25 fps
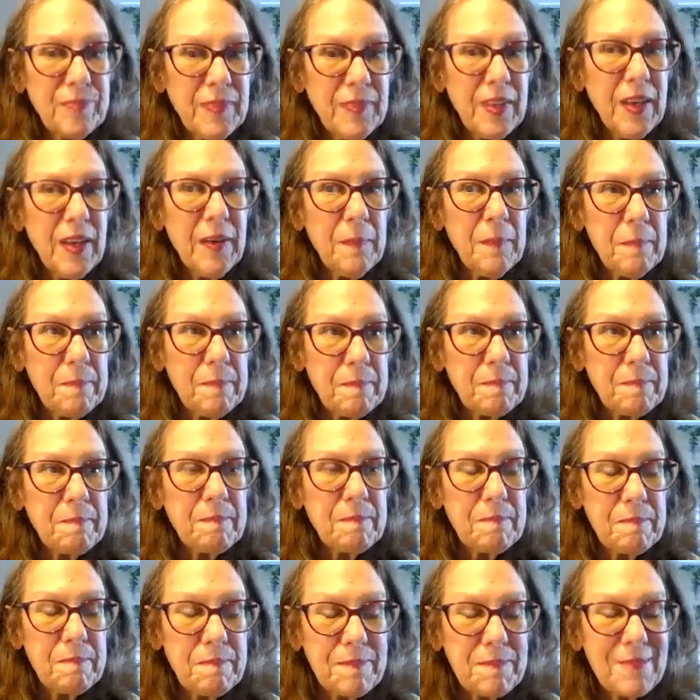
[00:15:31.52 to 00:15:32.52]
Yeah.
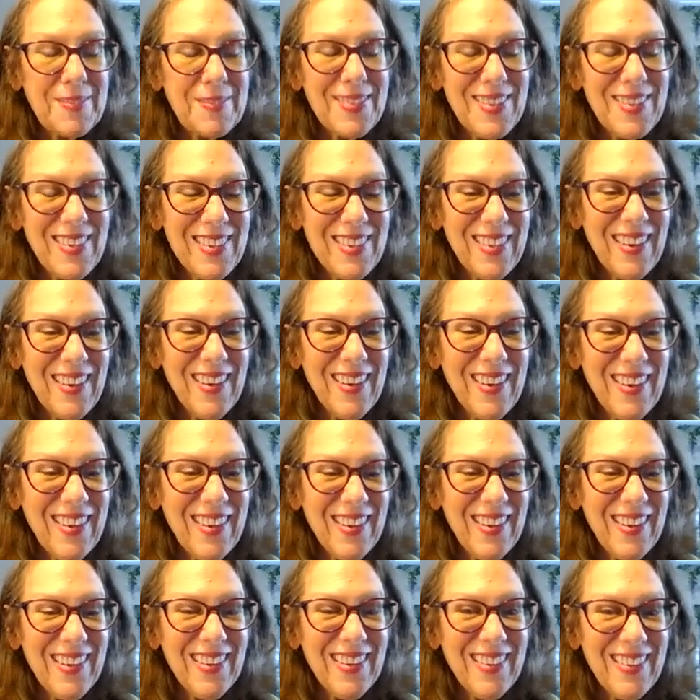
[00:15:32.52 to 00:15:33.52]
Yeah.
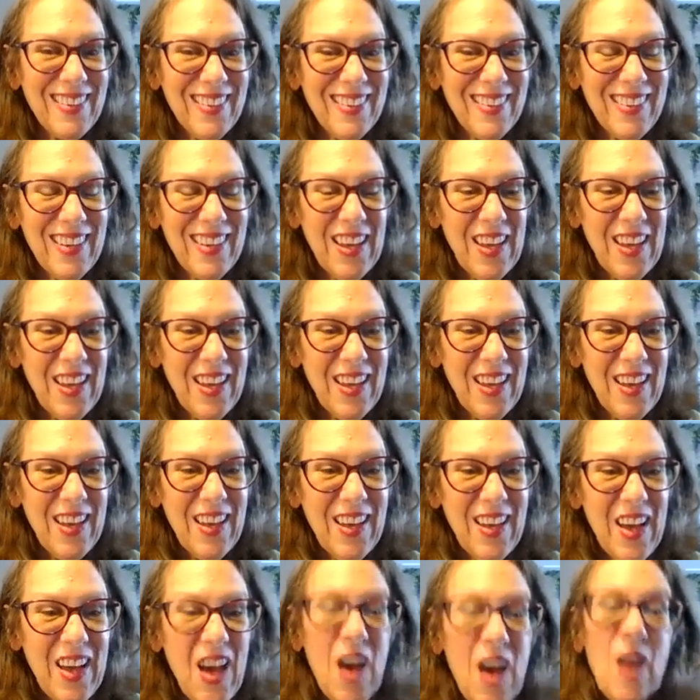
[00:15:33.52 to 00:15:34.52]

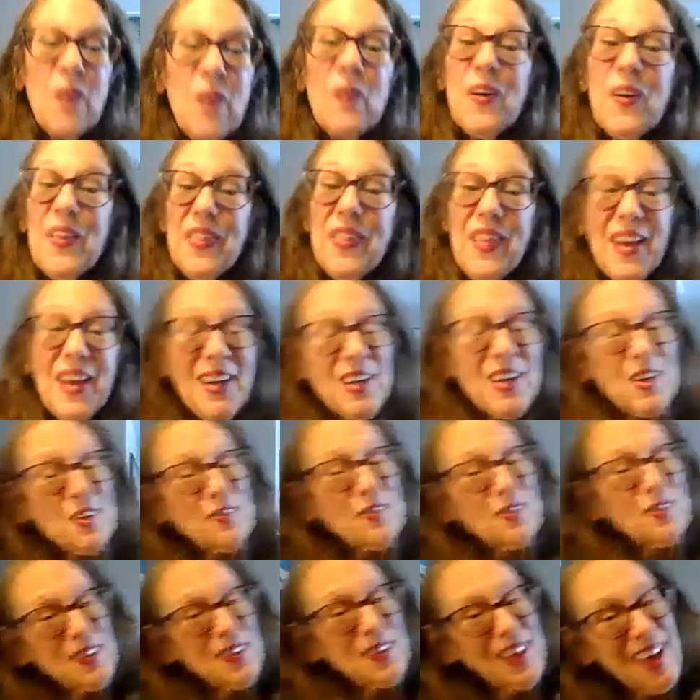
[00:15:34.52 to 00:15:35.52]
Well, thank you
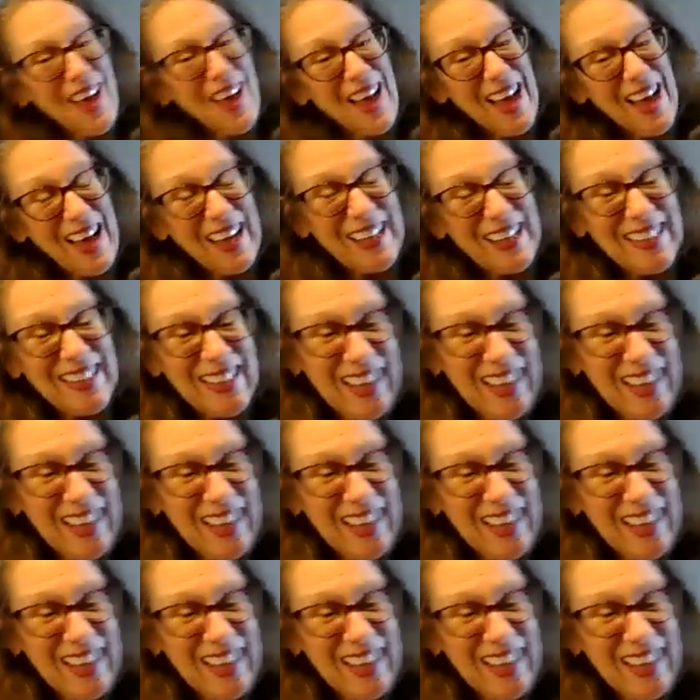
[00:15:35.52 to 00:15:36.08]
for that.